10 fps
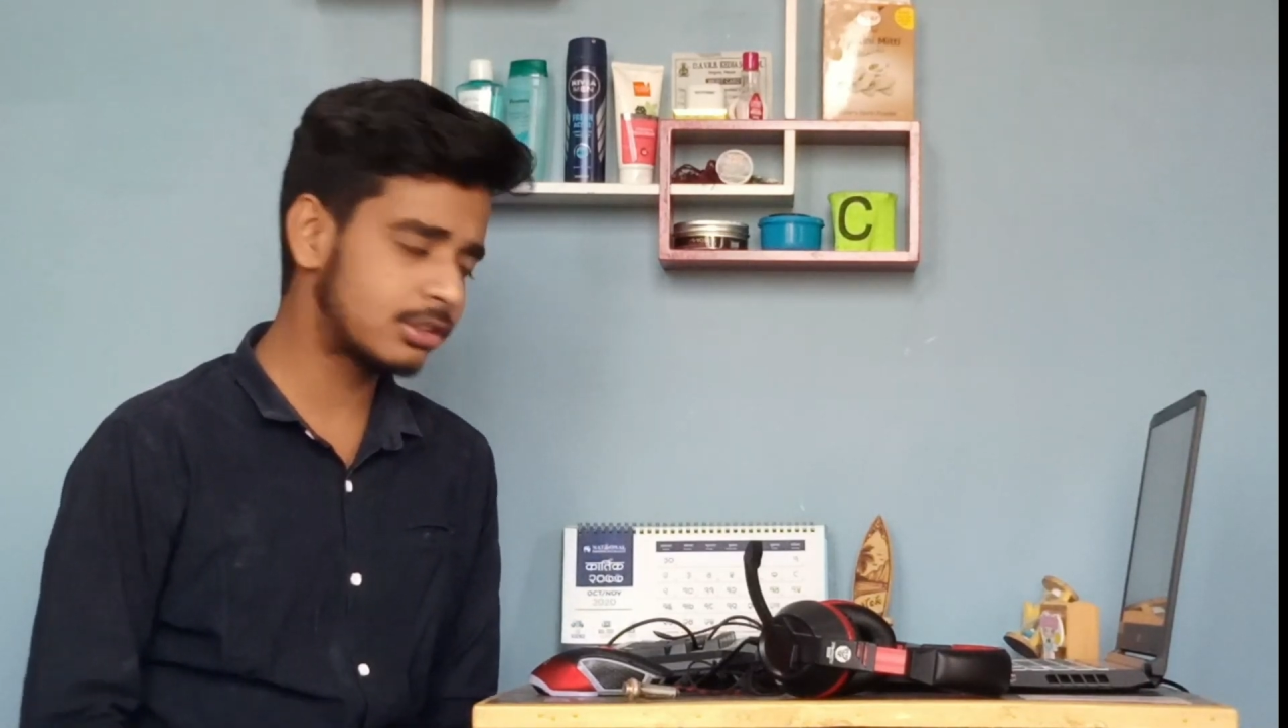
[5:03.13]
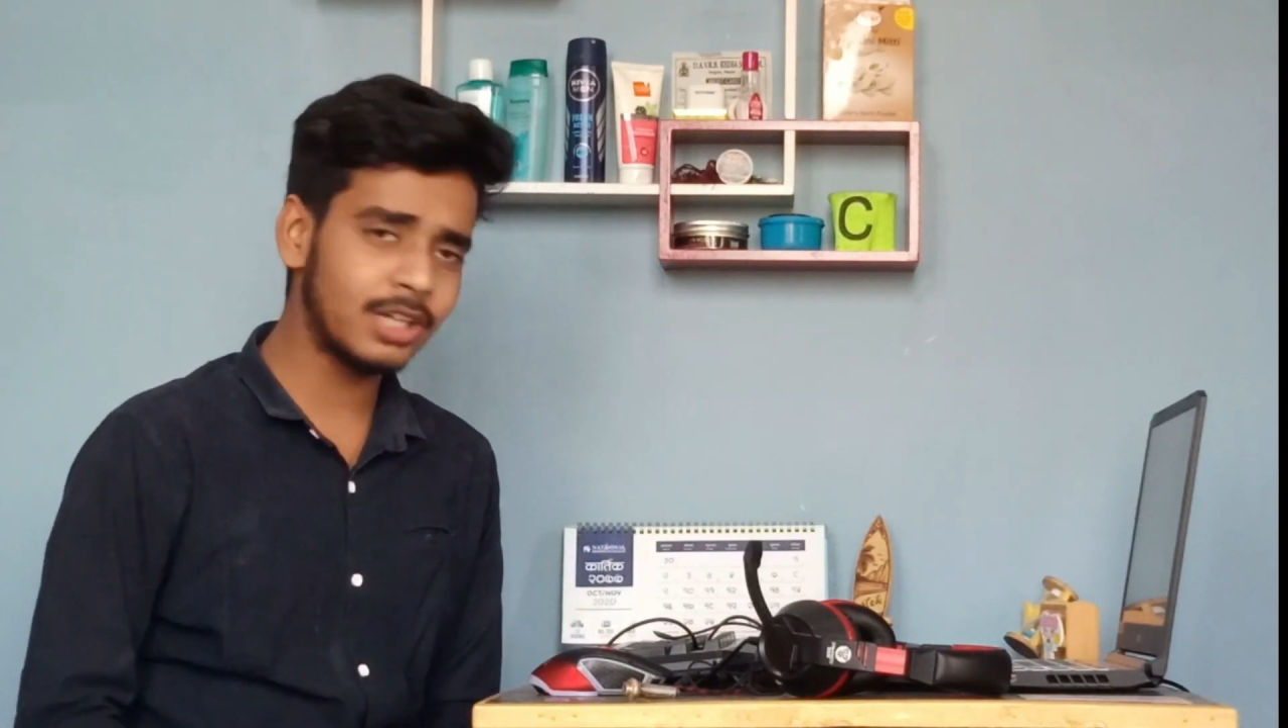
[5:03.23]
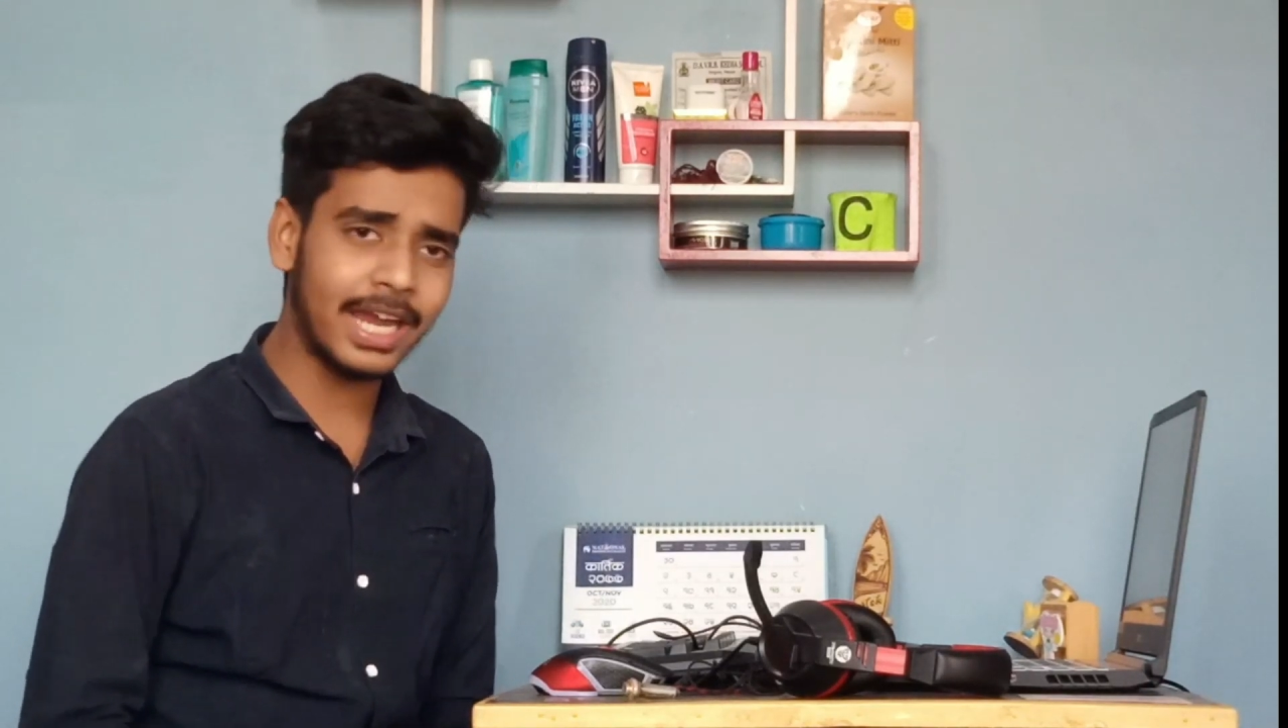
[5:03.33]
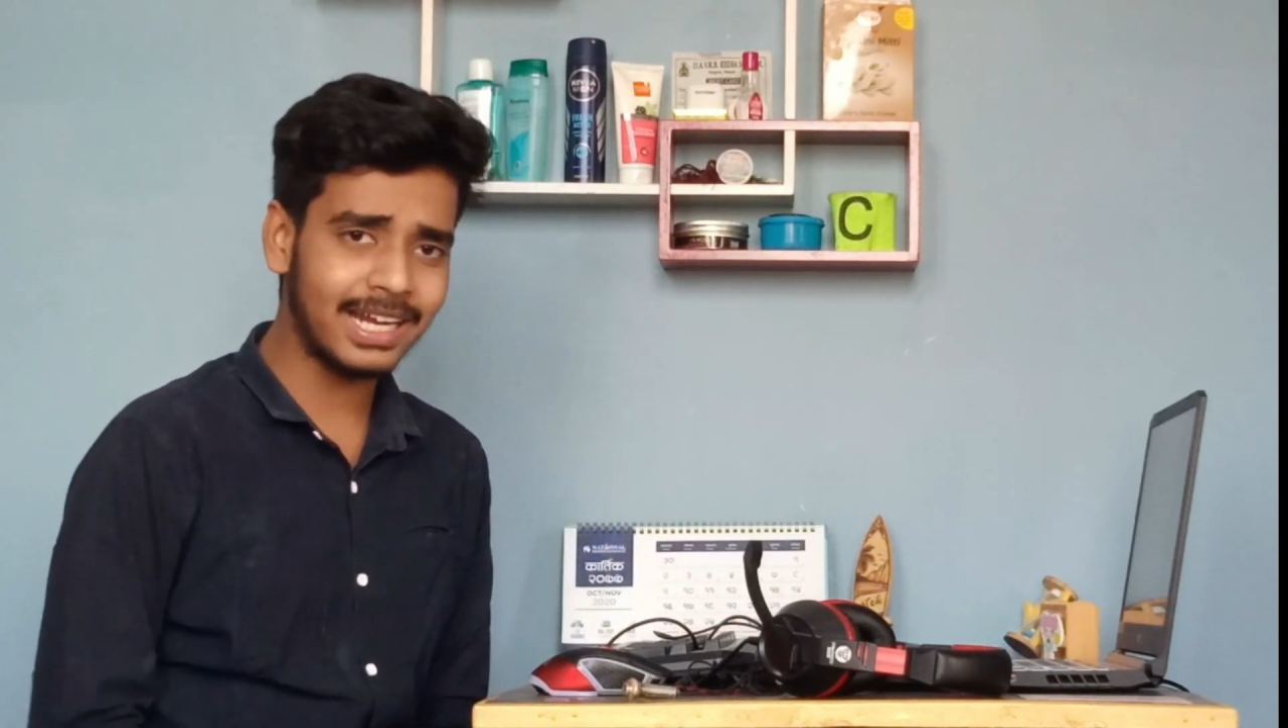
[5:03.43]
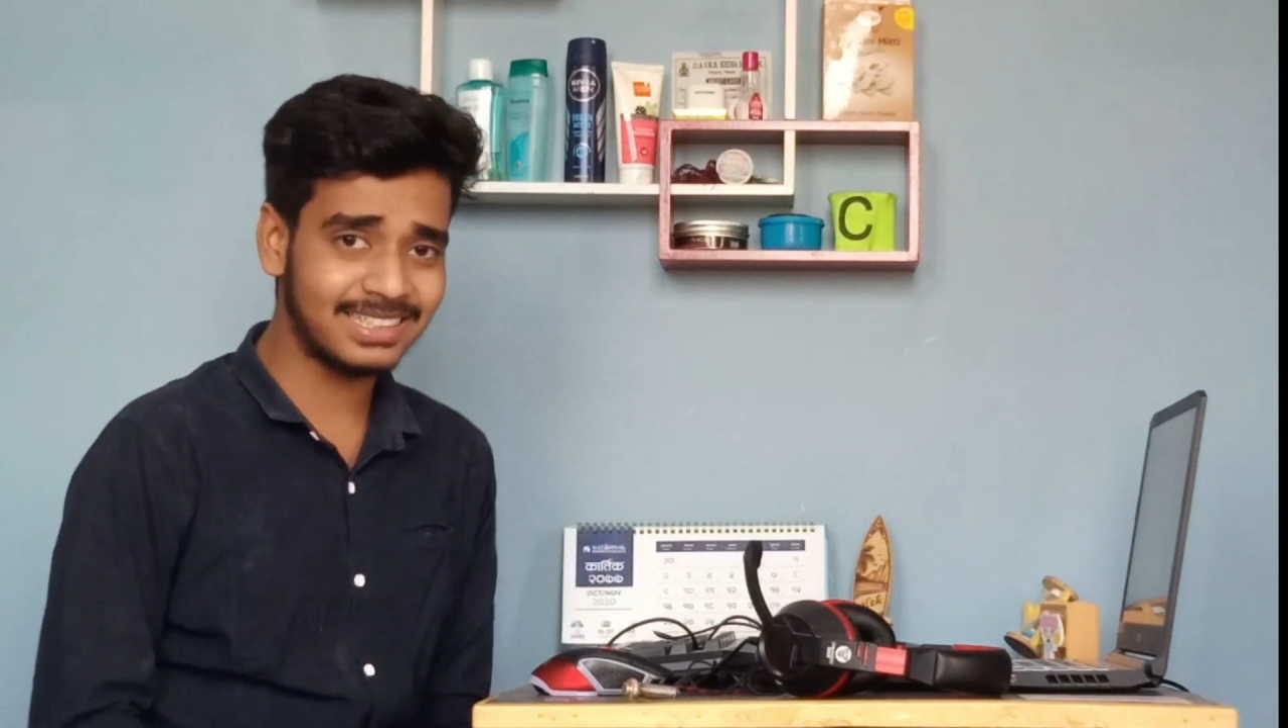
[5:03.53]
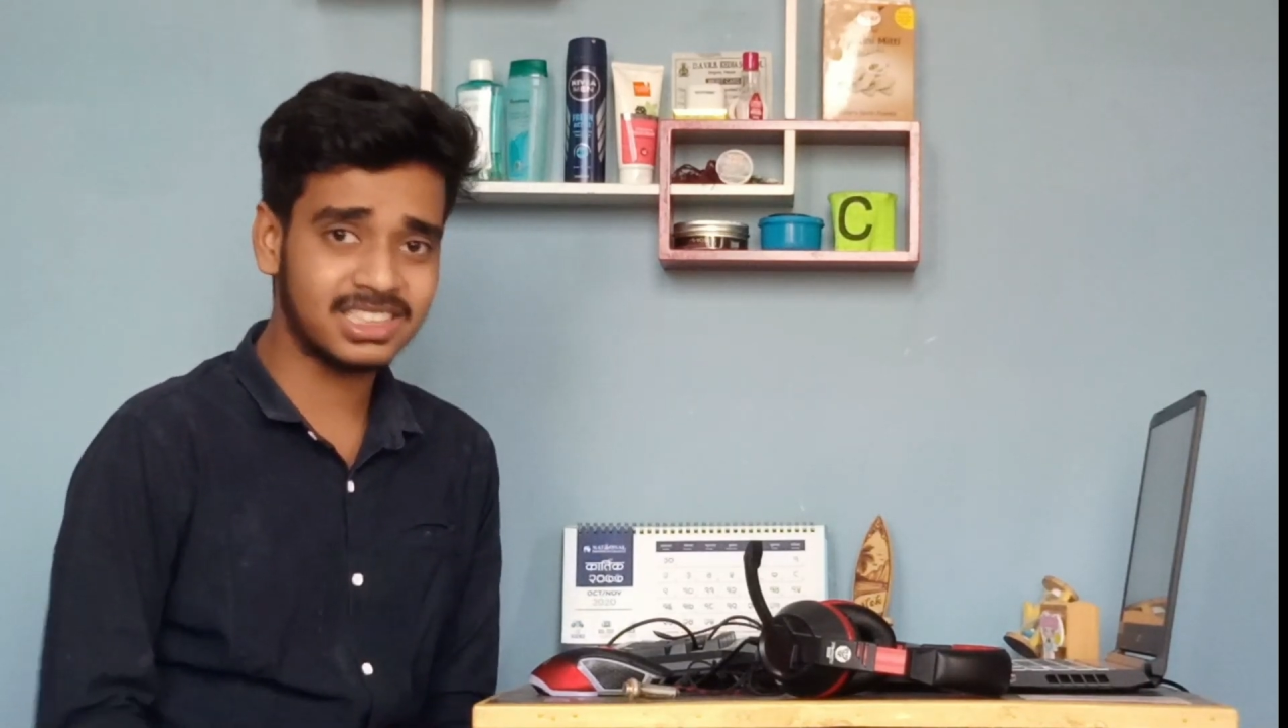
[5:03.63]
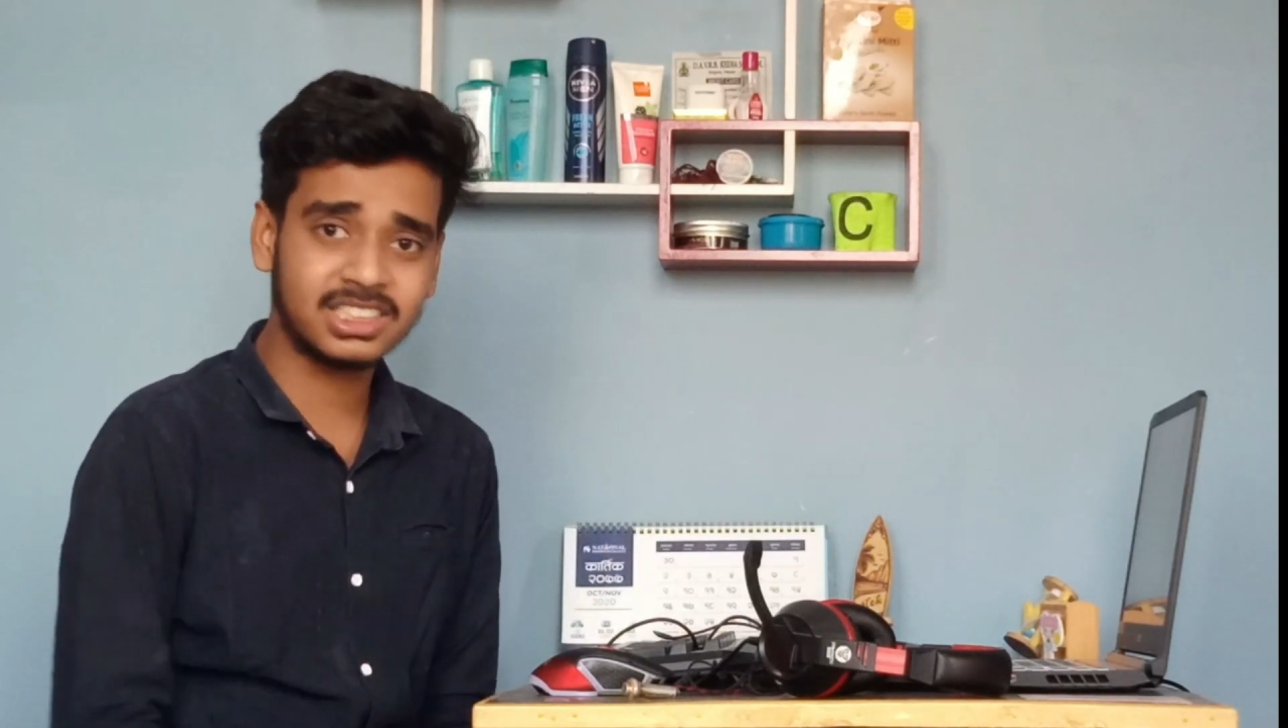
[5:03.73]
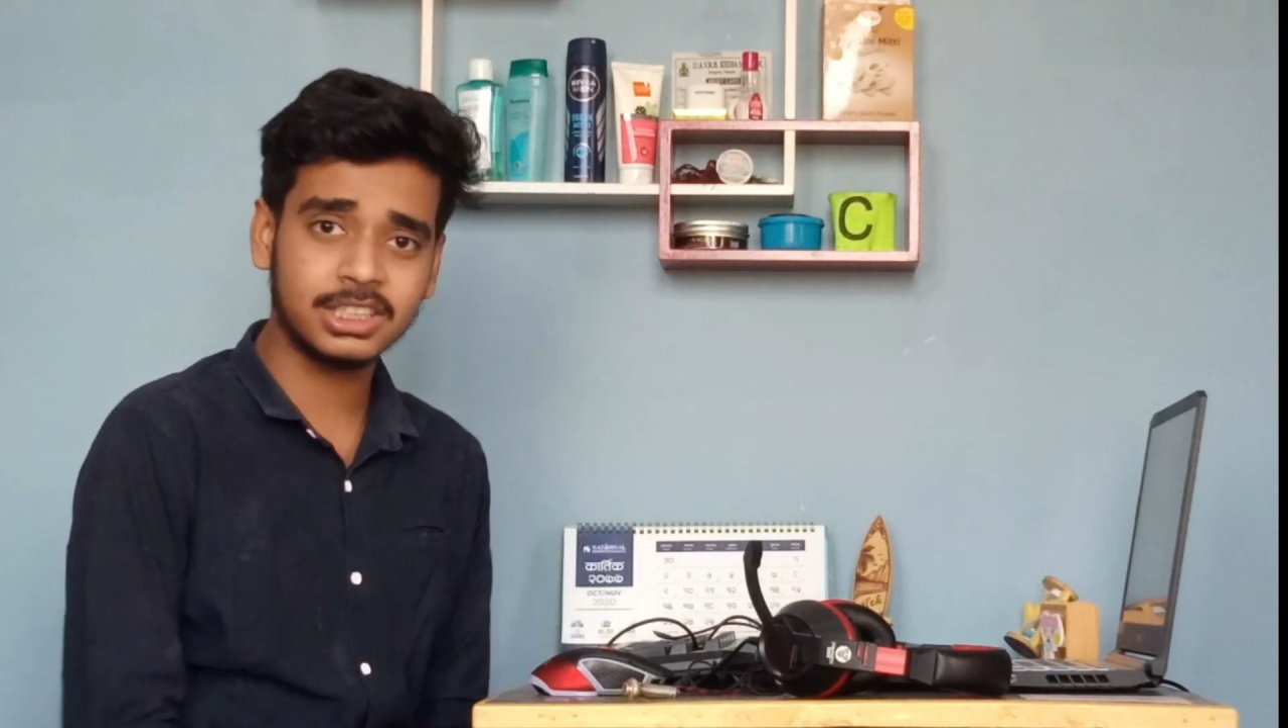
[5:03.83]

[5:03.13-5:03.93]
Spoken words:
add SSD